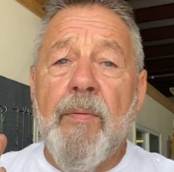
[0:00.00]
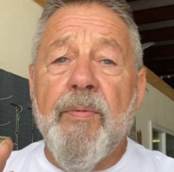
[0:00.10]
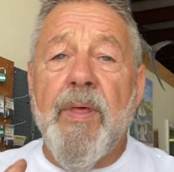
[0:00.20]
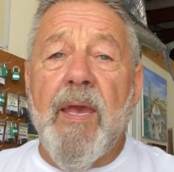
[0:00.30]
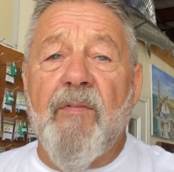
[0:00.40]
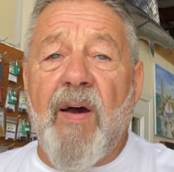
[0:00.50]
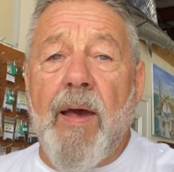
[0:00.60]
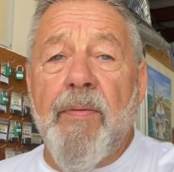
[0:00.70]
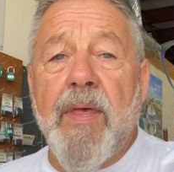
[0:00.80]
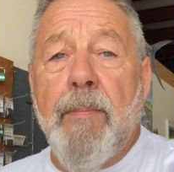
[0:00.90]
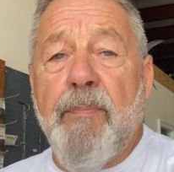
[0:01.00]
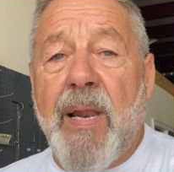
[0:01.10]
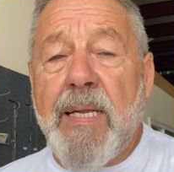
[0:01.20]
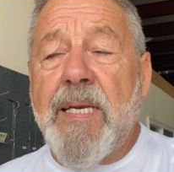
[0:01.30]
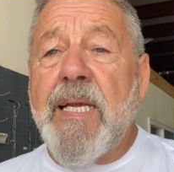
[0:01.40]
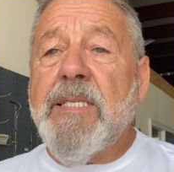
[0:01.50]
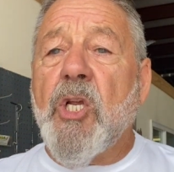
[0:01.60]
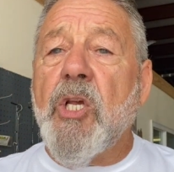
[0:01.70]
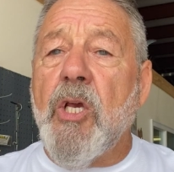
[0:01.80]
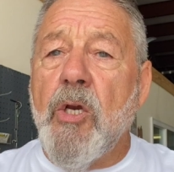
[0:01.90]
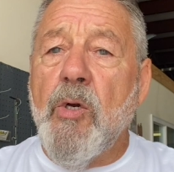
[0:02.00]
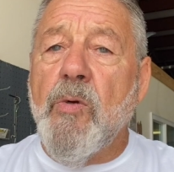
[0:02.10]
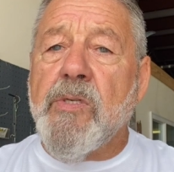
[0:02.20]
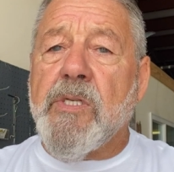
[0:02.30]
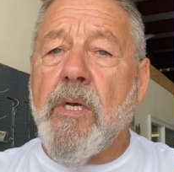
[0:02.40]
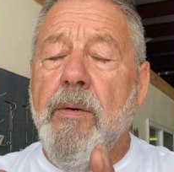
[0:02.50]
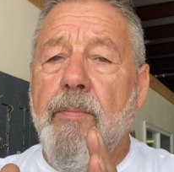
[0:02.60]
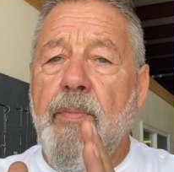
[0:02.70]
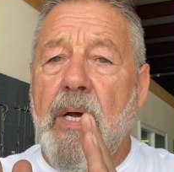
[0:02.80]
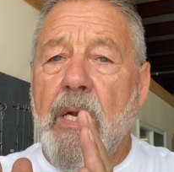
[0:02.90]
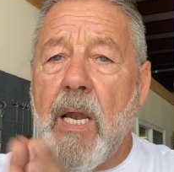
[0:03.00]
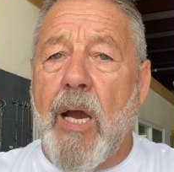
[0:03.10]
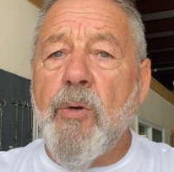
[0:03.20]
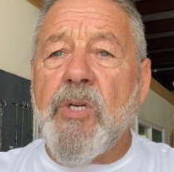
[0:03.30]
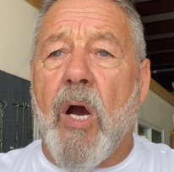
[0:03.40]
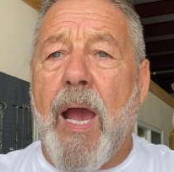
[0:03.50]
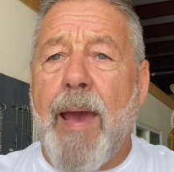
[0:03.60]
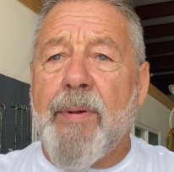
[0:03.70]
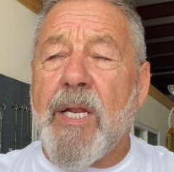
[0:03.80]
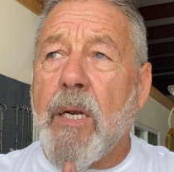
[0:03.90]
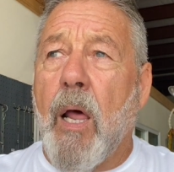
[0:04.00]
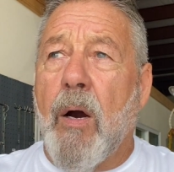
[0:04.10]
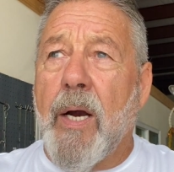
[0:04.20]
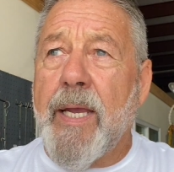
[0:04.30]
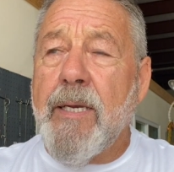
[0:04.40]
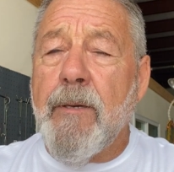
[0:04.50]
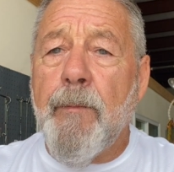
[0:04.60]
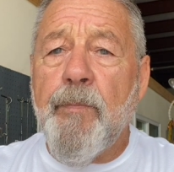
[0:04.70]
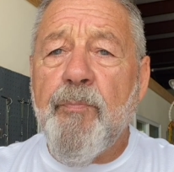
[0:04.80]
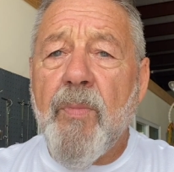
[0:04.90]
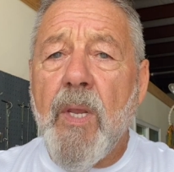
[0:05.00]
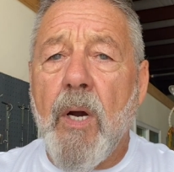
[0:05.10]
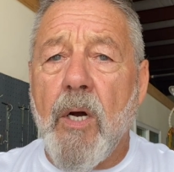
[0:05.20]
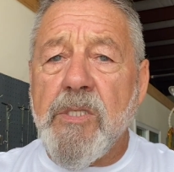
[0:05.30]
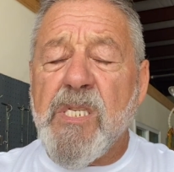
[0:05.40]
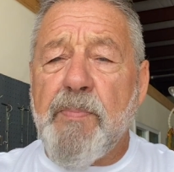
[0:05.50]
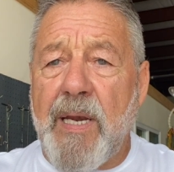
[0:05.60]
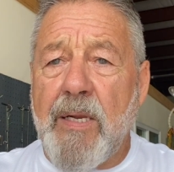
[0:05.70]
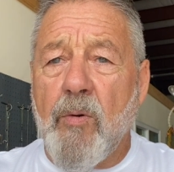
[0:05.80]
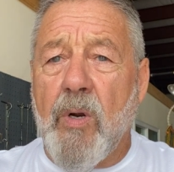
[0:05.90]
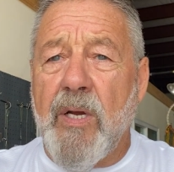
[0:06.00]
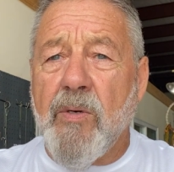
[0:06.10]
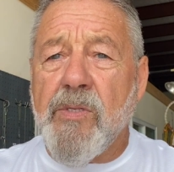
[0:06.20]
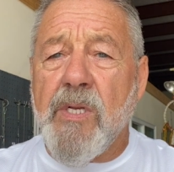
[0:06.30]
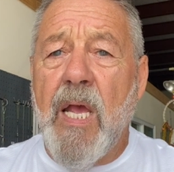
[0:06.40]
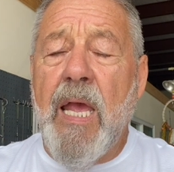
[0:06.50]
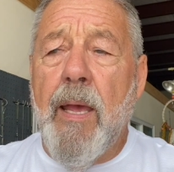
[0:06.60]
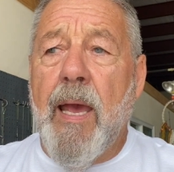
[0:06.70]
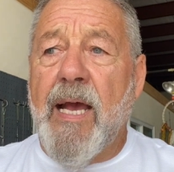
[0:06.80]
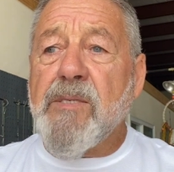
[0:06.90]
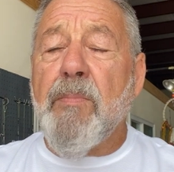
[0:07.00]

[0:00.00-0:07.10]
The ability to use low diameter line on spinning reels has